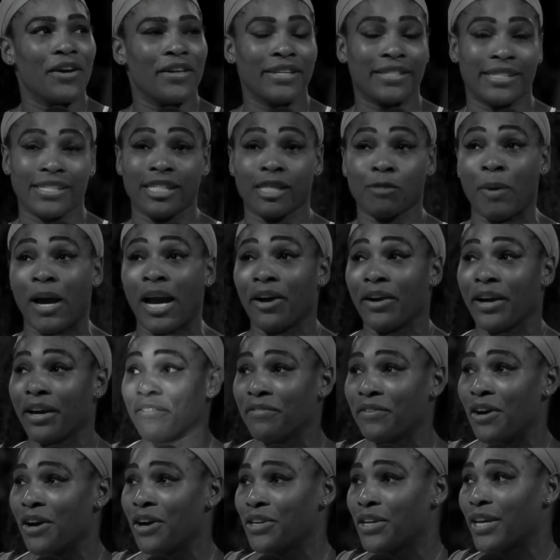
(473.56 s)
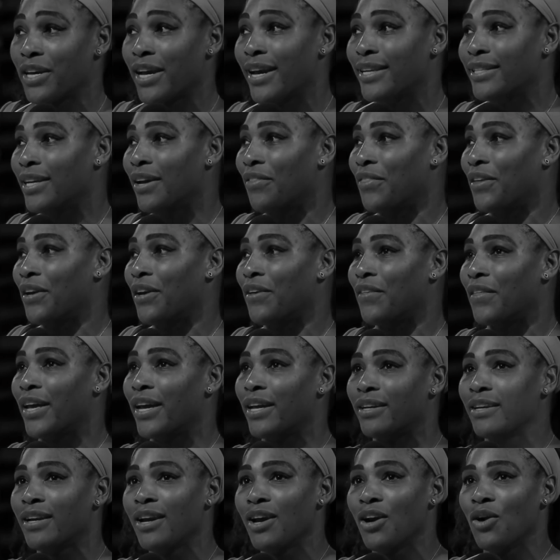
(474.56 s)
It's inspiring for all you guys out there
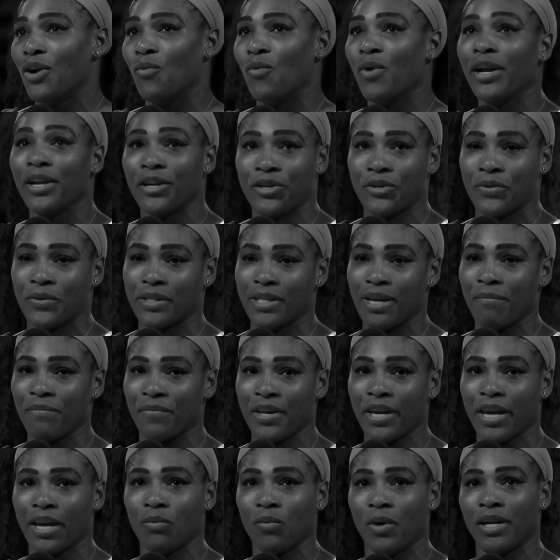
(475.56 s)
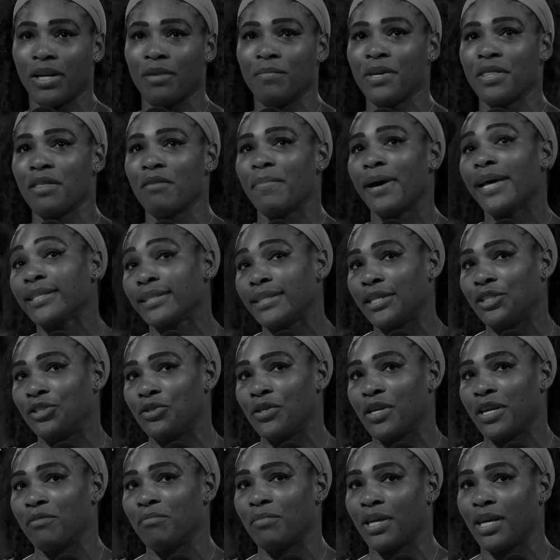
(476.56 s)
that want to do something and want to be the best that
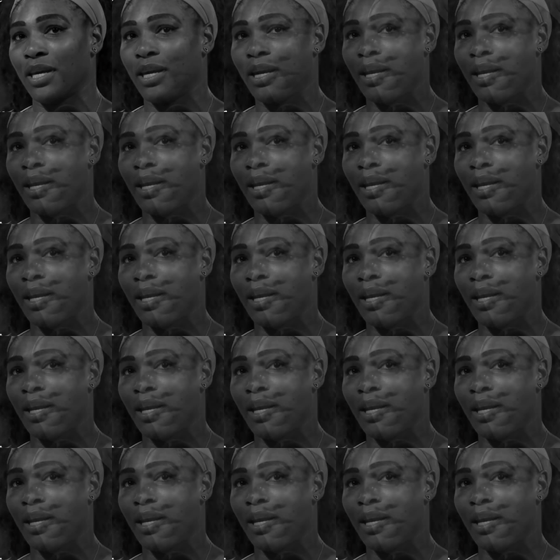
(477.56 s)
you can be.